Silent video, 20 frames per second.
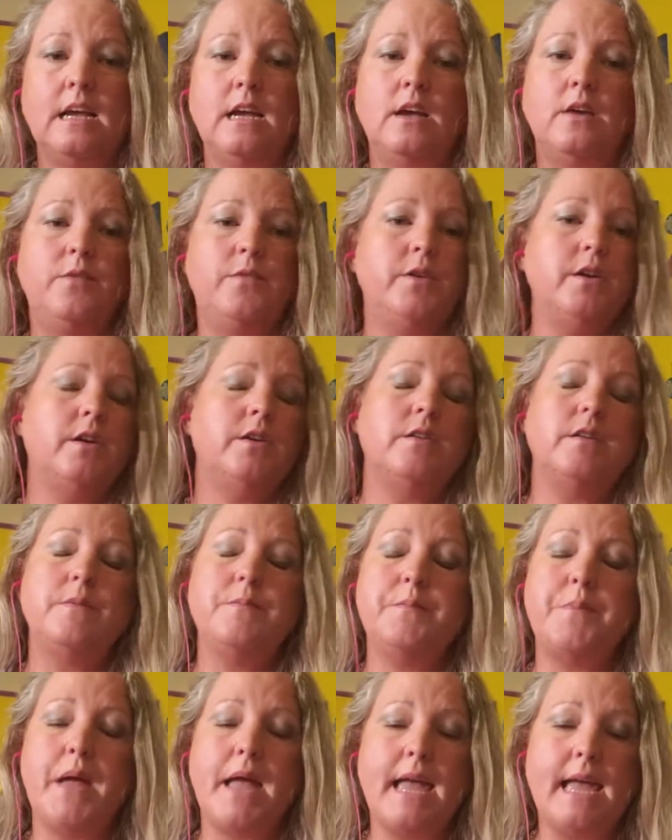If you're
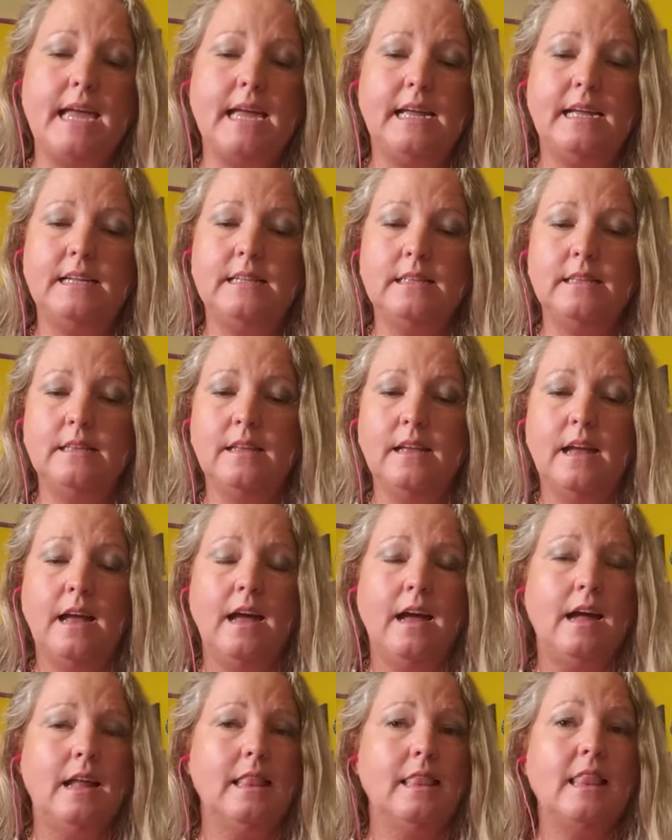in pain,
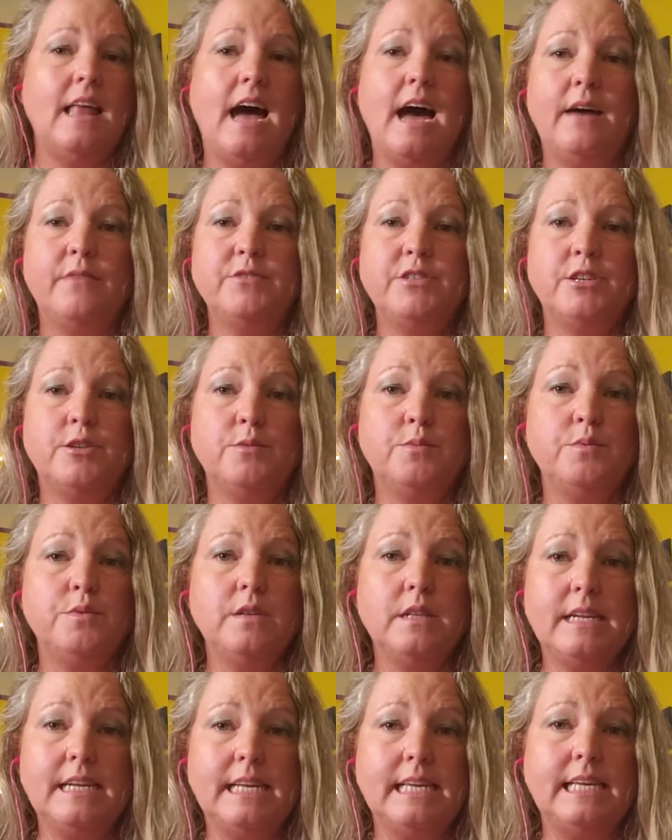laughter
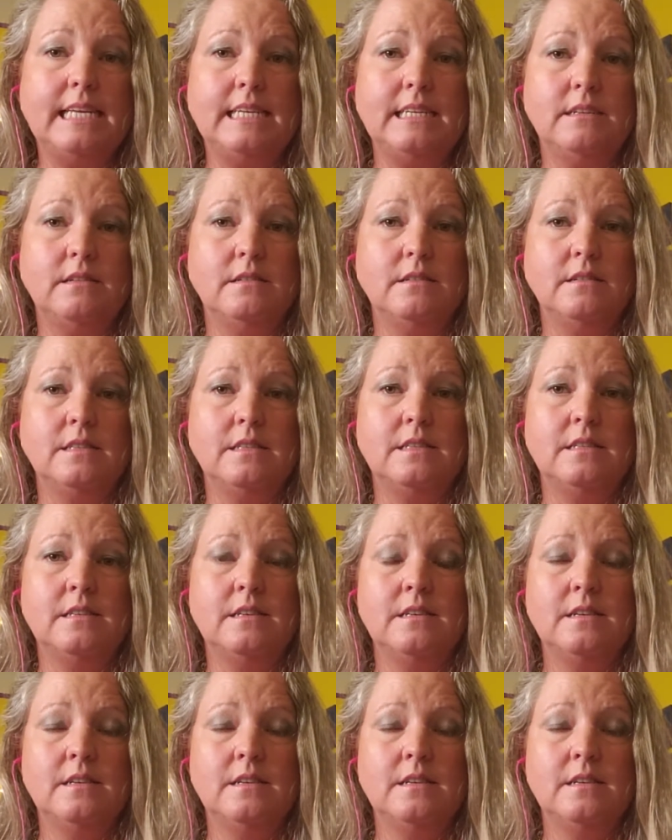really heals.